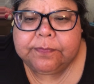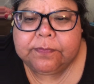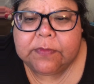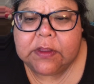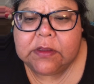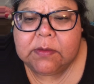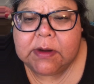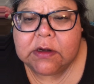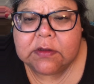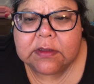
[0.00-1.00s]
And the
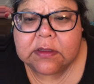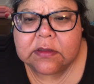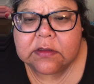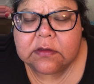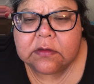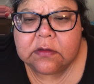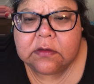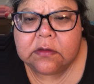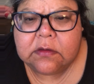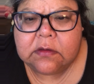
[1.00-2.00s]
bear says,
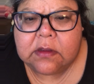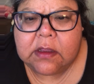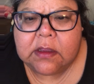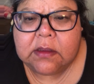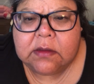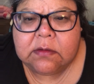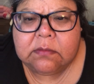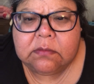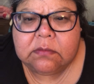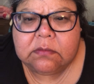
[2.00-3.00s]

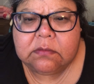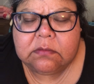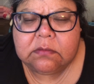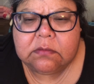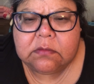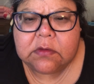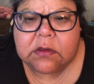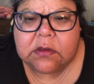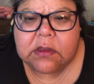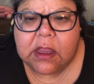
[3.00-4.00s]
I'm
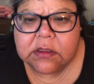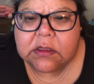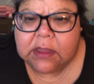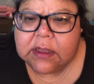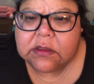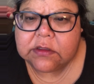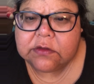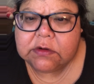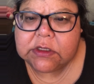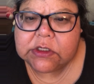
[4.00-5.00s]
kind of like this
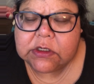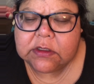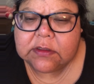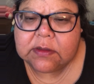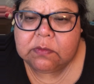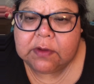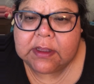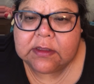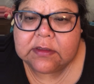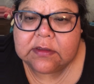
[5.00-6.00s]
creature in some
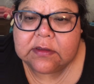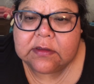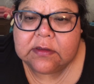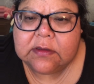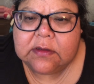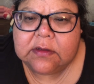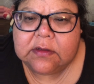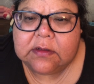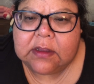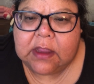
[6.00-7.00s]
ways.
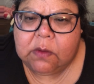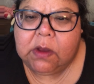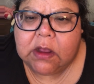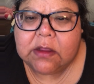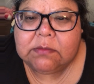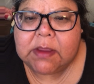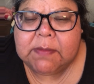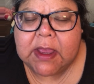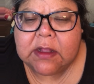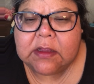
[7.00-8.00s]
Like I walk on my
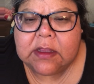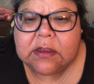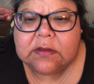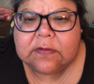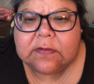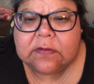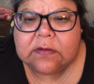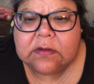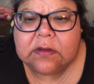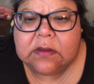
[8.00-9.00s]
back legs
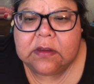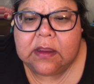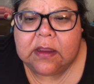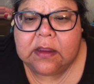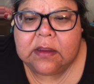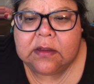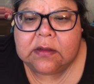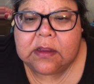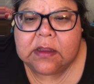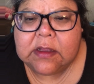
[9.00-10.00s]
and
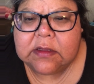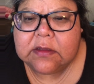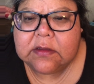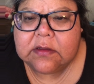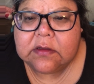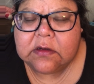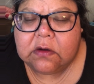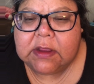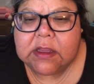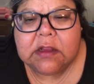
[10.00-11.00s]
I eat
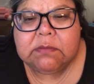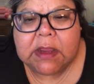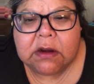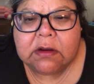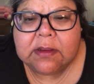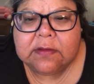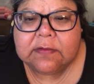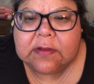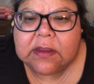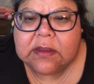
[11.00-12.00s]
berries
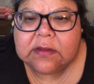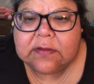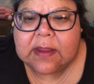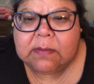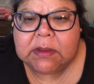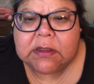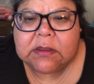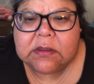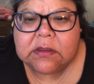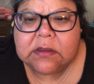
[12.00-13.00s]
and I eat salmon
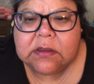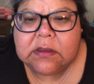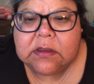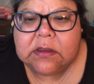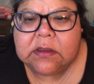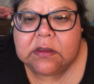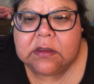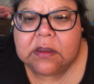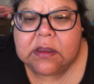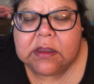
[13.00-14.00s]
and
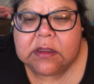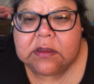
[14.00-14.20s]
I eat,